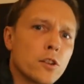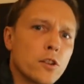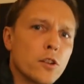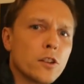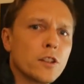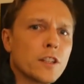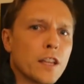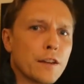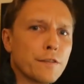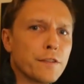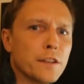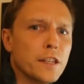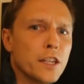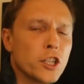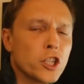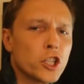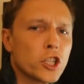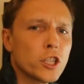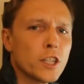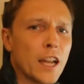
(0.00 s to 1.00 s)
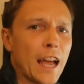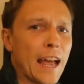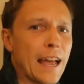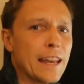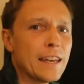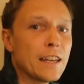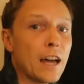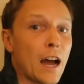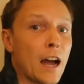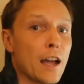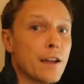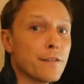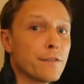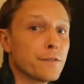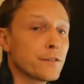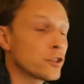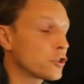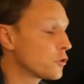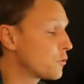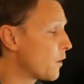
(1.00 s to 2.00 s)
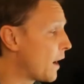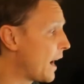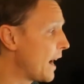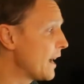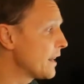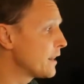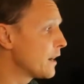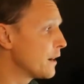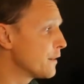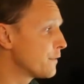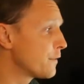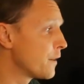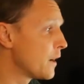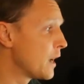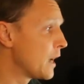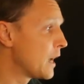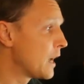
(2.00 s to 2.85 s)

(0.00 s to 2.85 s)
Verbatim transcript: good definition, and I've tried, I've